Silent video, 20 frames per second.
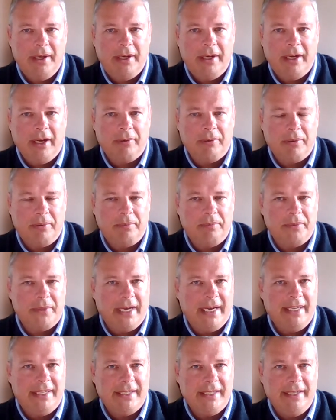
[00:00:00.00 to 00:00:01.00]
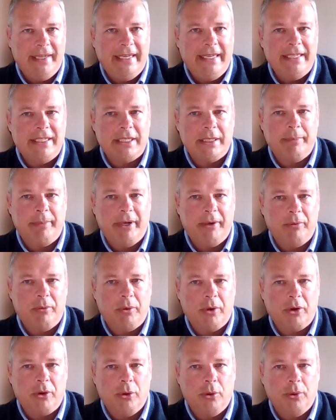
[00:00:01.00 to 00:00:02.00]
you know, data needs to be
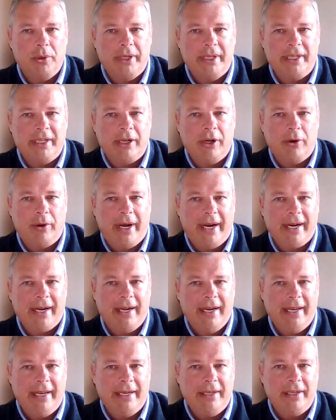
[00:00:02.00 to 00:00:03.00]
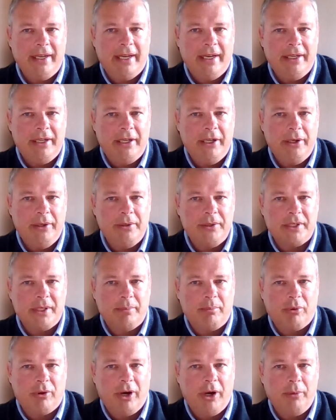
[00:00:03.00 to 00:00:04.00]
recorded correctly and used
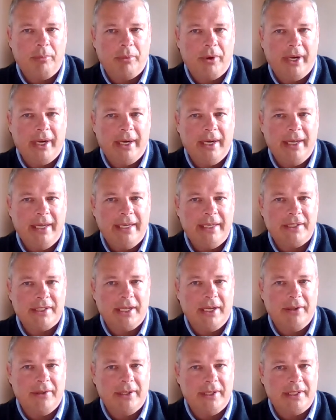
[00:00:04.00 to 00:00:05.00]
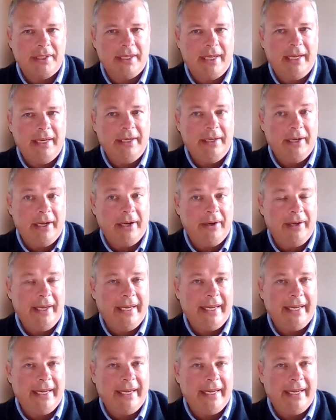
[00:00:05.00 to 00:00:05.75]
appropriately, so that you know,